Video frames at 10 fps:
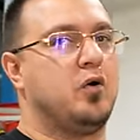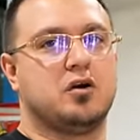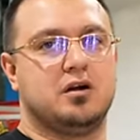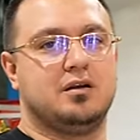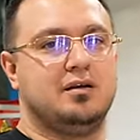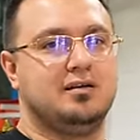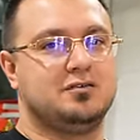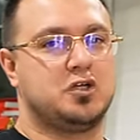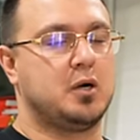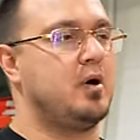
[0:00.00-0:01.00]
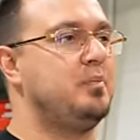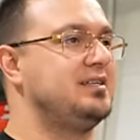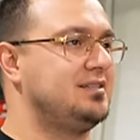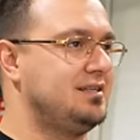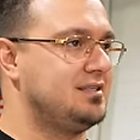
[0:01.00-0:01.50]
ordered turbo
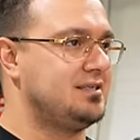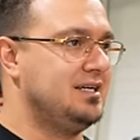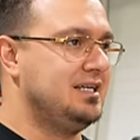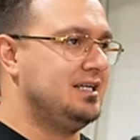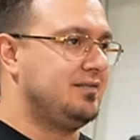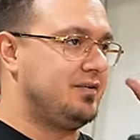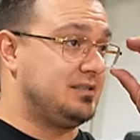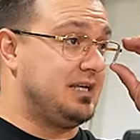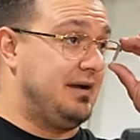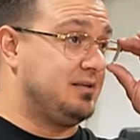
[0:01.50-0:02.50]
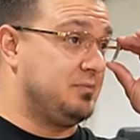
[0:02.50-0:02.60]
pistons for the Savage